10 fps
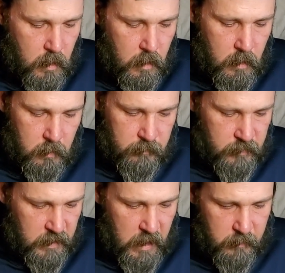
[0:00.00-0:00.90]
A
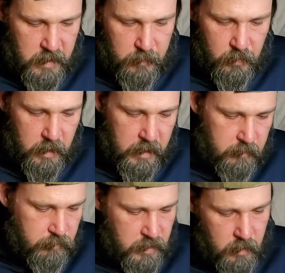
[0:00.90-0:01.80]
lot of people like,
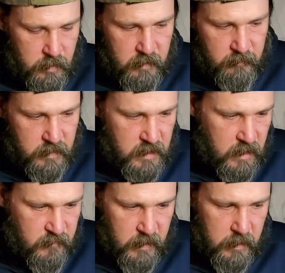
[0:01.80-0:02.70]
you know, different
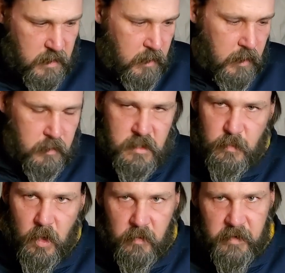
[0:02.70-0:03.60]
size vanes. I like the
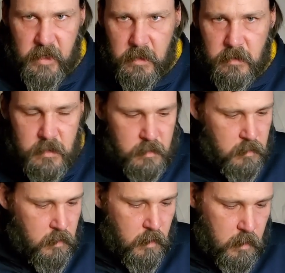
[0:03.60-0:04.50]
small vanes.
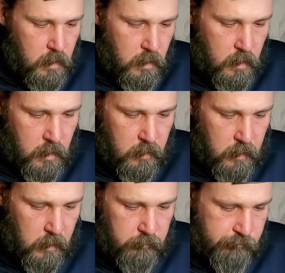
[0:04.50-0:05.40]
I
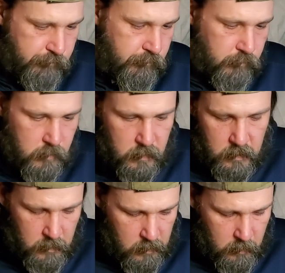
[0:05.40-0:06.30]
think,
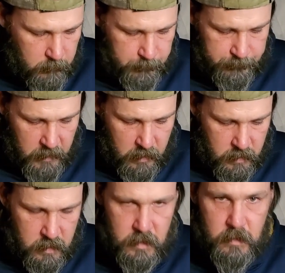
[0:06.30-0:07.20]
you know,
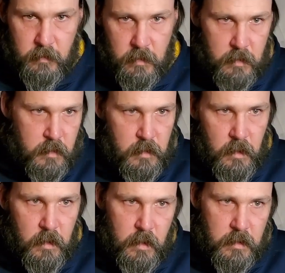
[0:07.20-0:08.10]

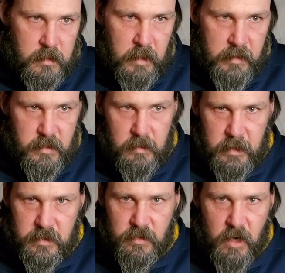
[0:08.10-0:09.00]
it's
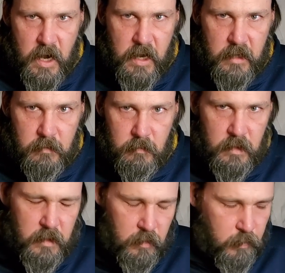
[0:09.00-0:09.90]
less drag.
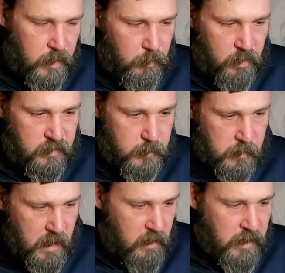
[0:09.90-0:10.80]
Get a little bit more.
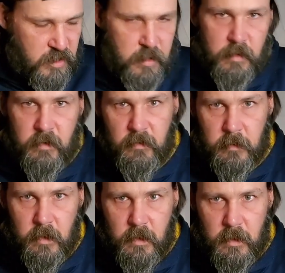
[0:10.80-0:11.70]
I like shooting
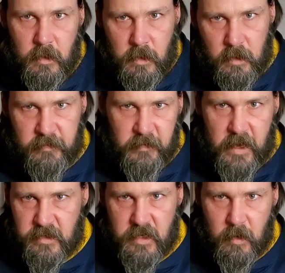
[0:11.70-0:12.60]
a
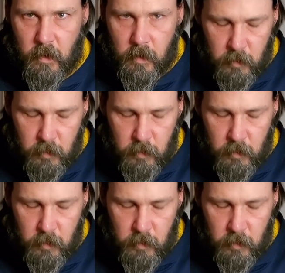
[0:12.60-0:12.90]
fast arrow.